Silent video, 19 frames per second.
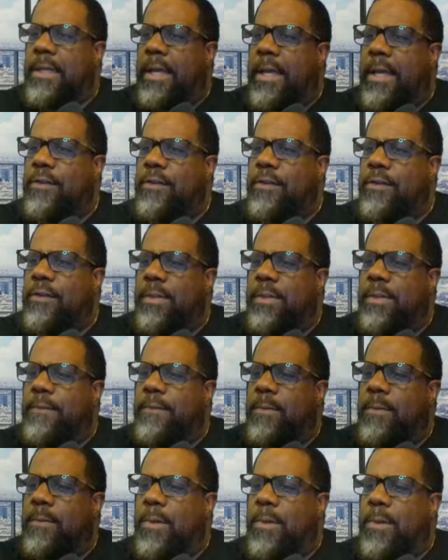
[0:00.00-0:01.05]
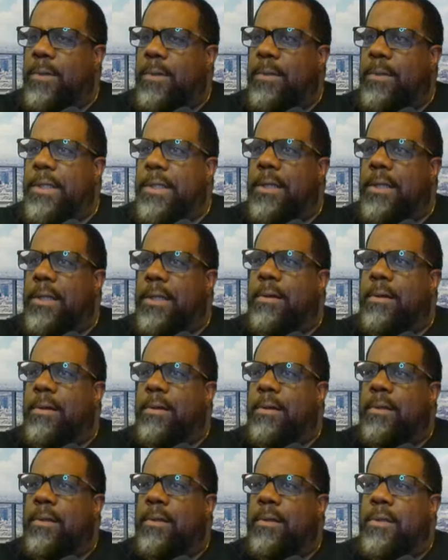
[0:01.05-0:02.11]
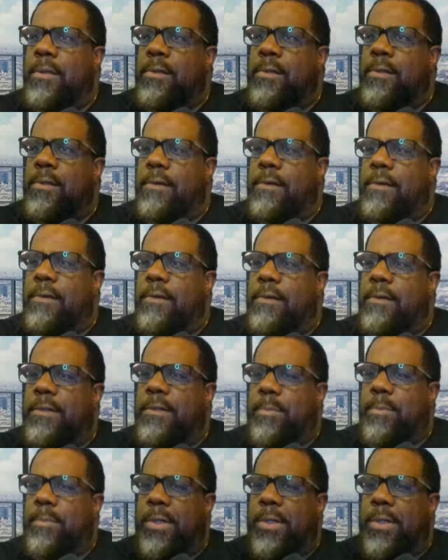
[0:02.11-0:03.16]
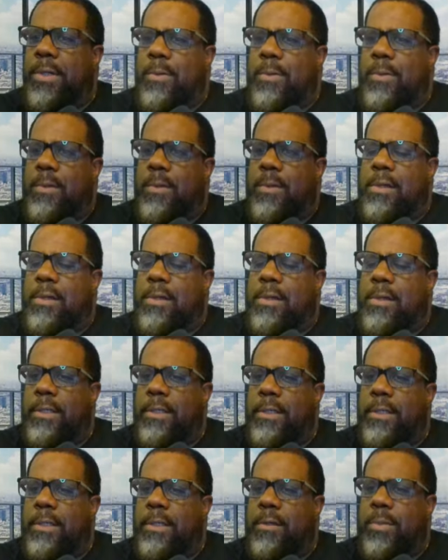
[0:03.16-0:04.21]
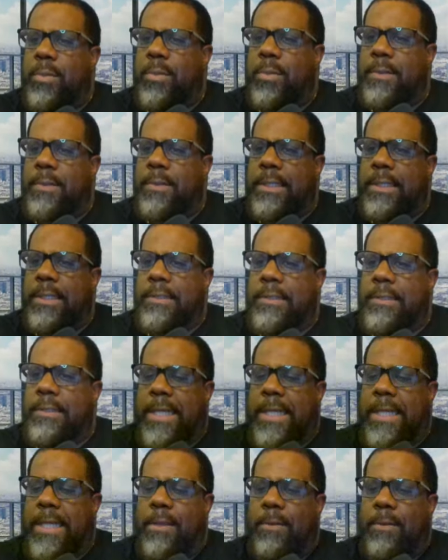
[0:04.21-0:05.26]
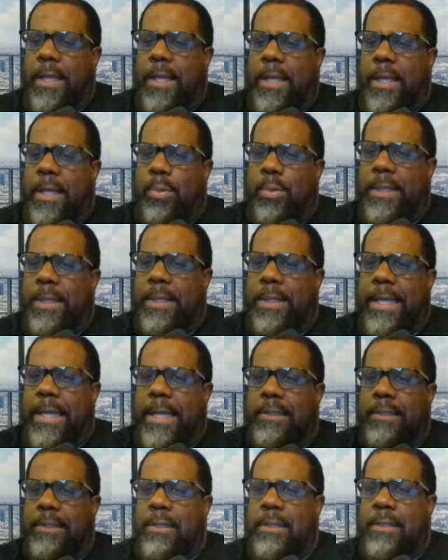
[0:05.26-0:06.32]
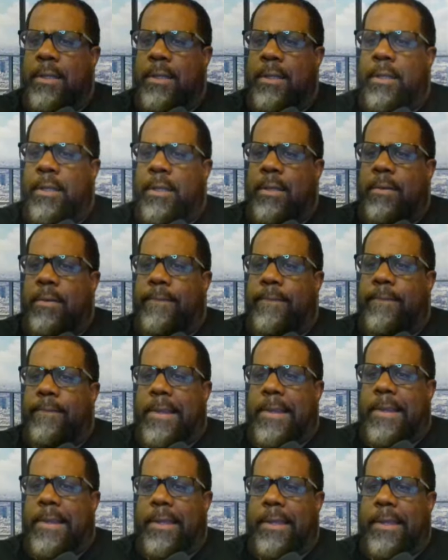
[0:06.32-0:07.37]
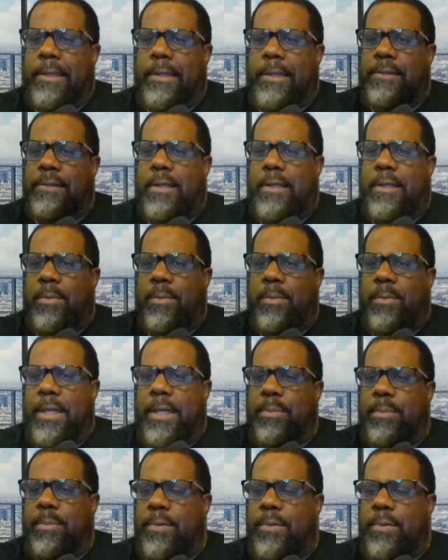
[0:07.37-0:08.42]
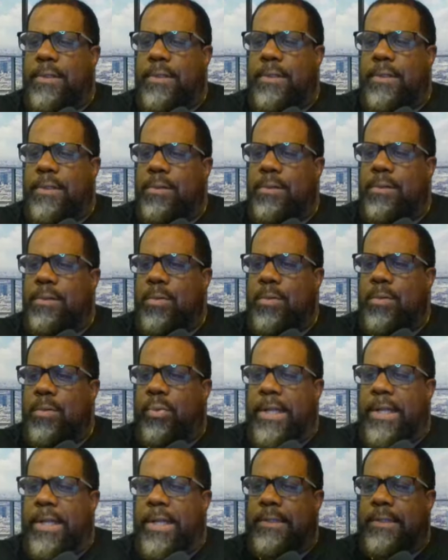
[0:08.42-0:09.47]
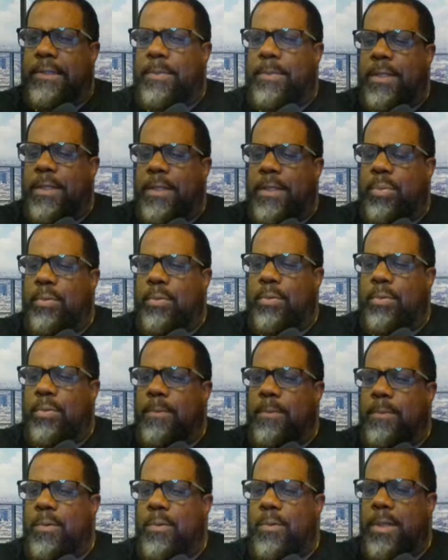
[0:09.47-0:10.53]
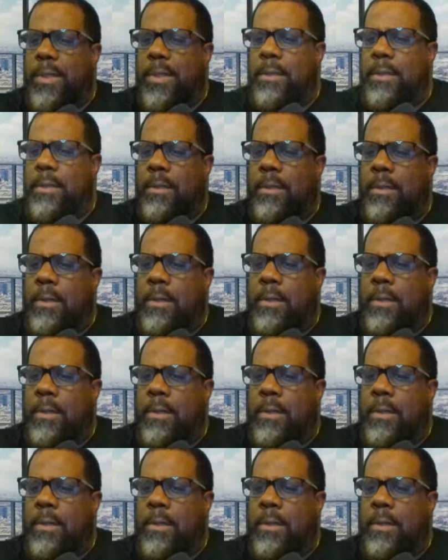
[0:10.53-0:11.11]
C A S P A from earlier. So let's look at the bubble. Currently, Turbo is down eight point eight. Flocka is up eight point two. Brett's up ten point one.